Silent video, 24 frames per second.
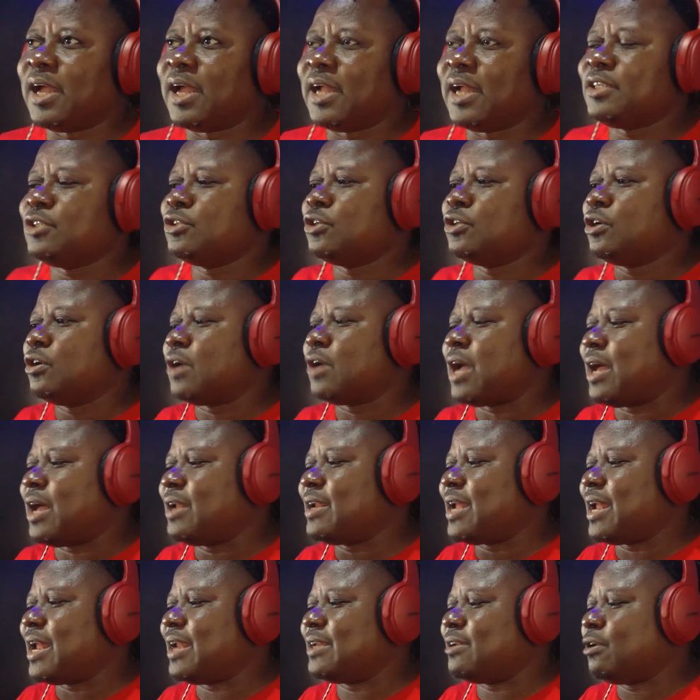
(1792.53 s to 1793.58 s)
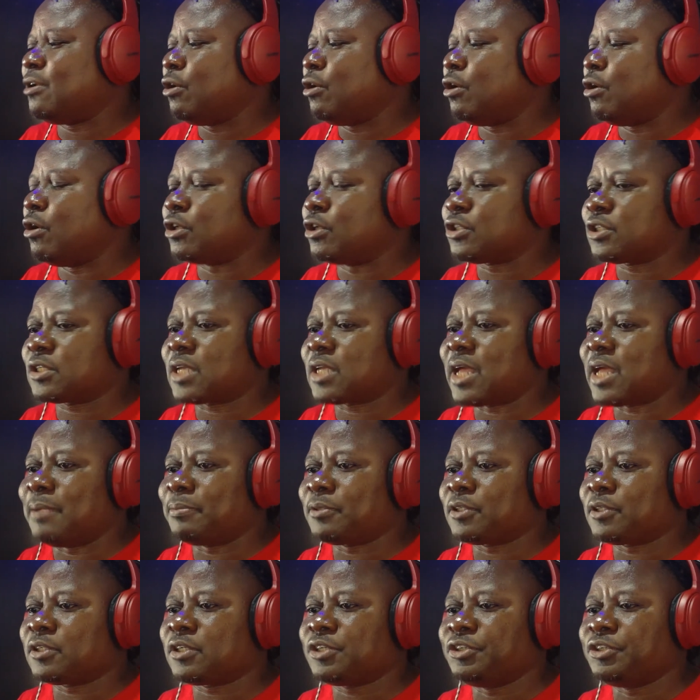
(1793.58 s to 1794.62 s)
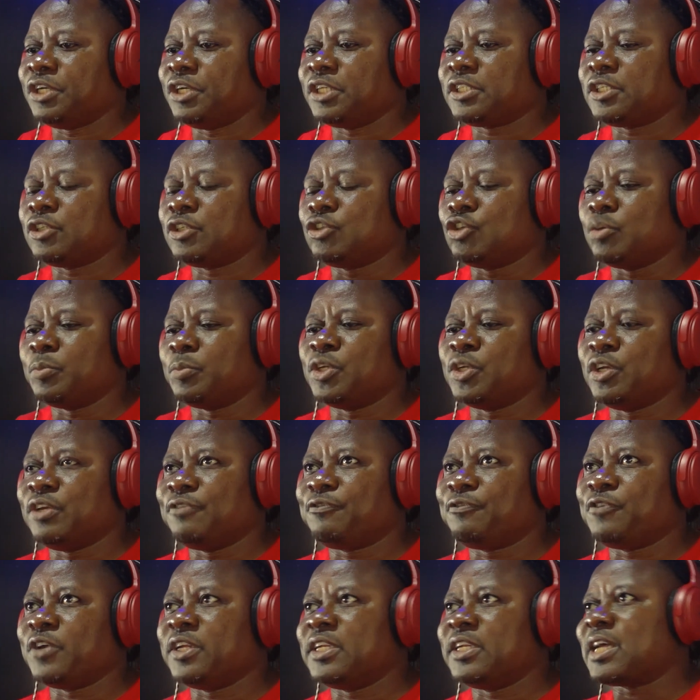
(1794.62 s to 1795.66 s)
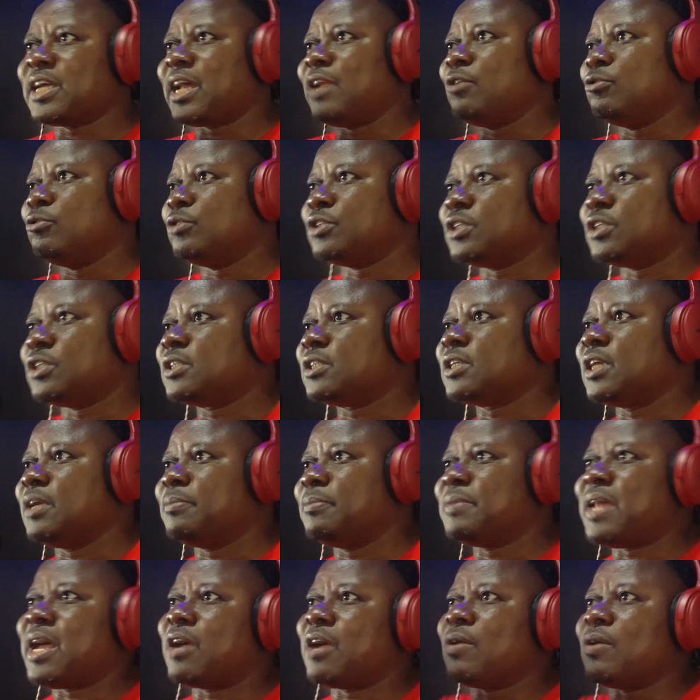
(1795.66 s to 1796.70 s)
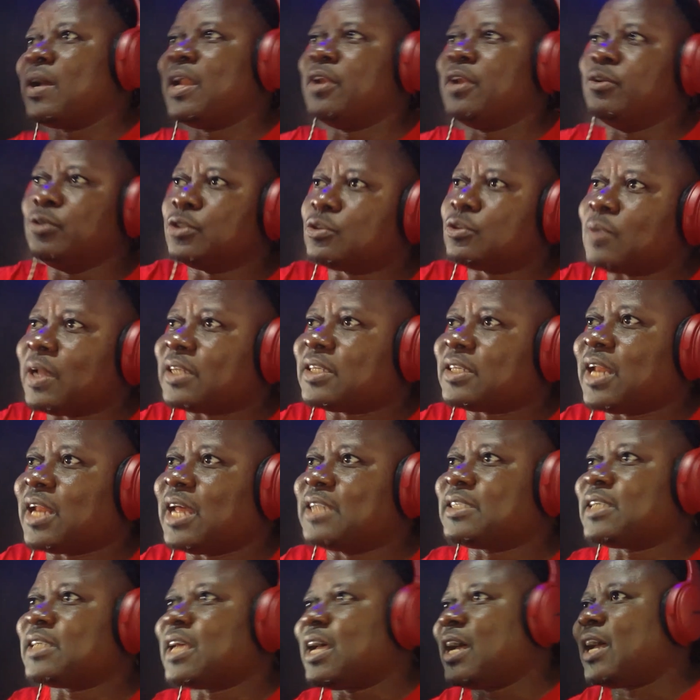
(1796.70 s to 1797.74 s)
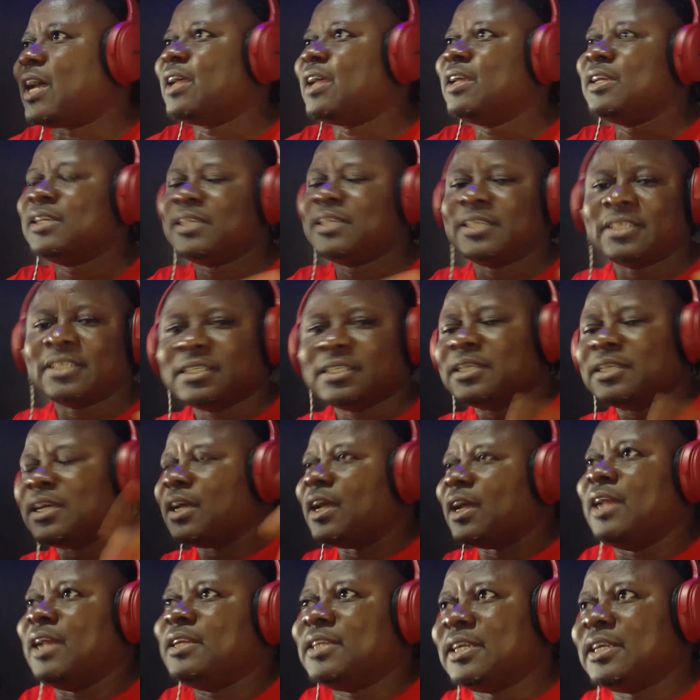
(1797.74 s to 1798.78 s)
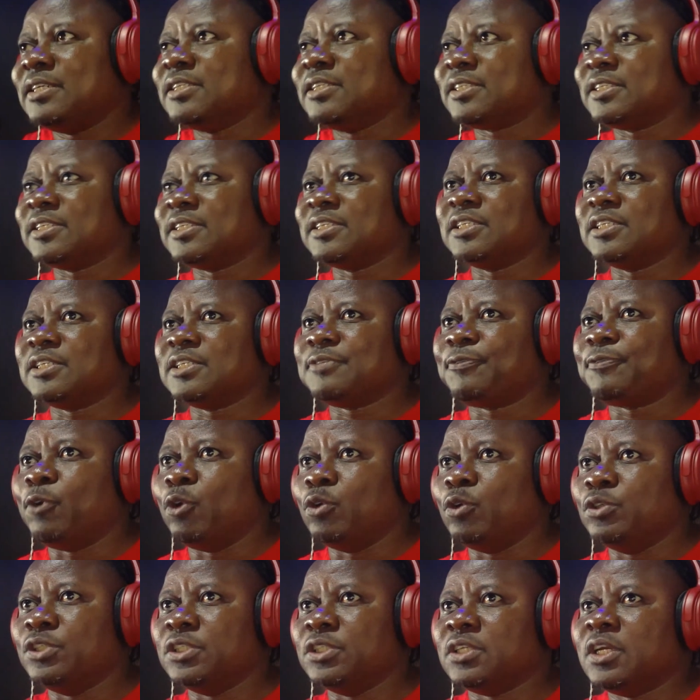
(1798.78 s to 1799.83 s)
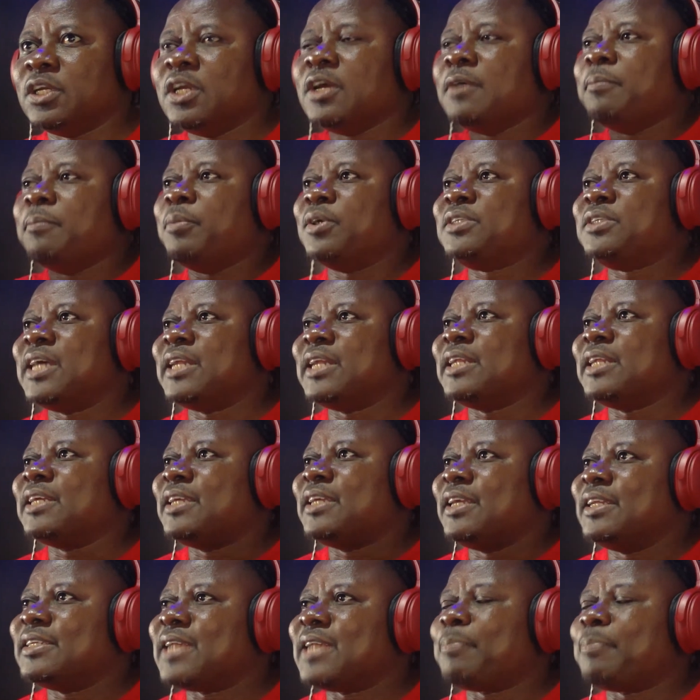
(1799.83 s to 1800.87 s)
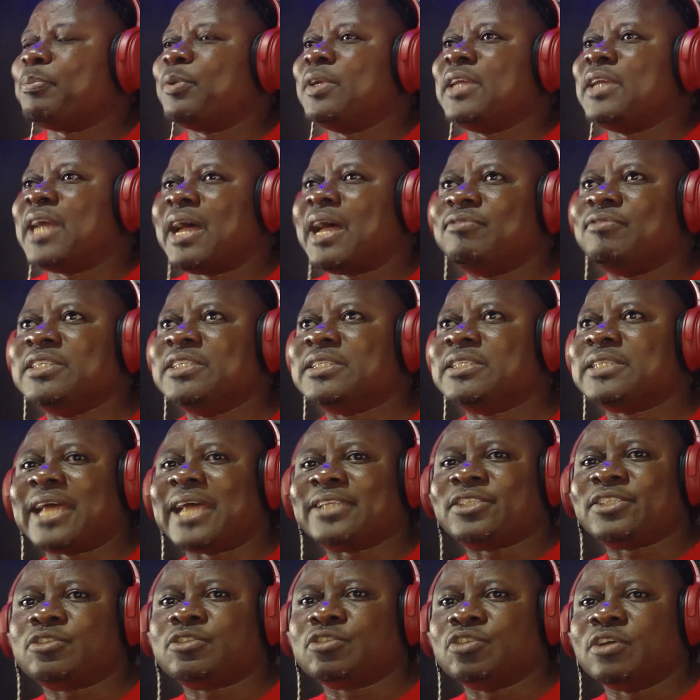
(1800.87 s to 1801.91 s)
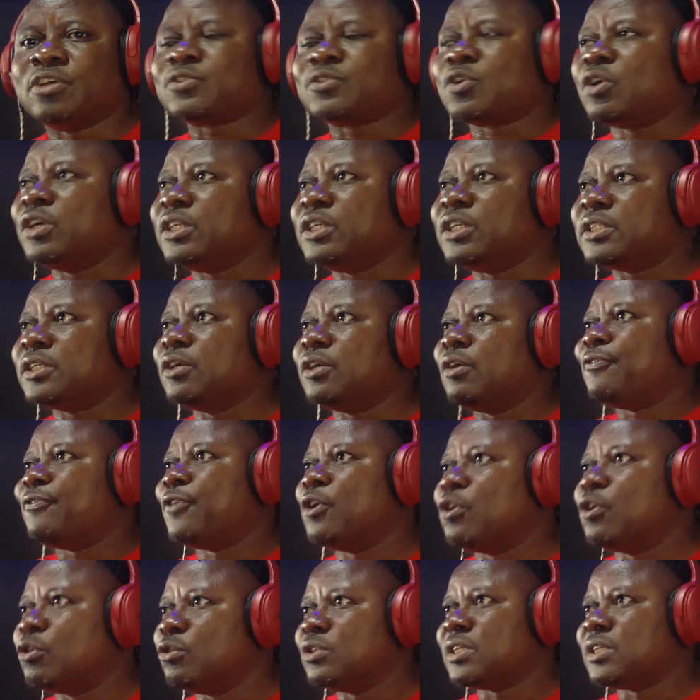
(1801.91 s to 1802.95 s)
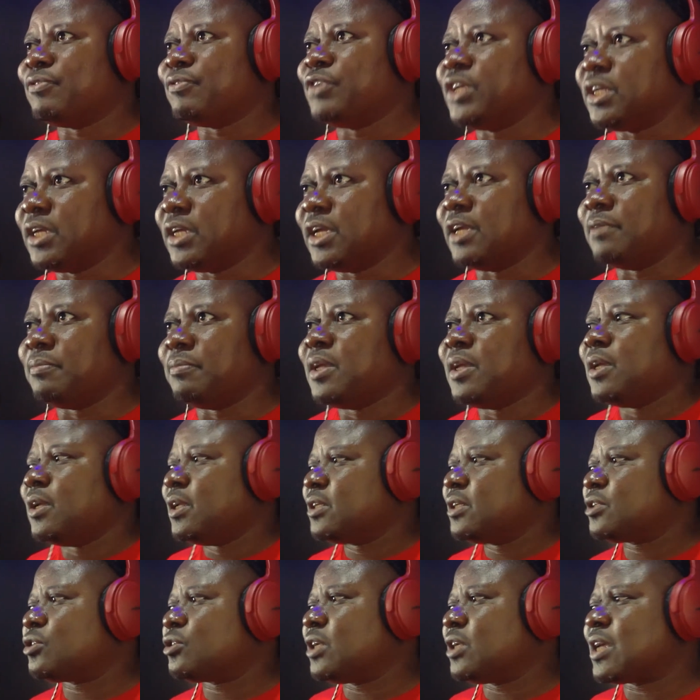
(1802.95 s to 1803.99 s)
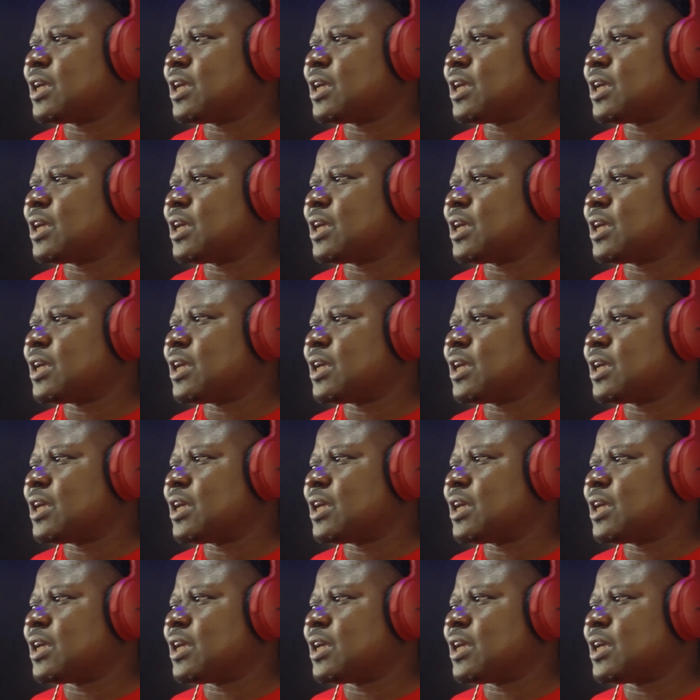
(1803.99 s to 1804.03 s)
And you know how that loss can create a domino effect. They can lose this game now, go and lose to Atlanta, and then the season is folding. But then again, Napoli have this attitude of scoring 3 or 4 goals every game, so they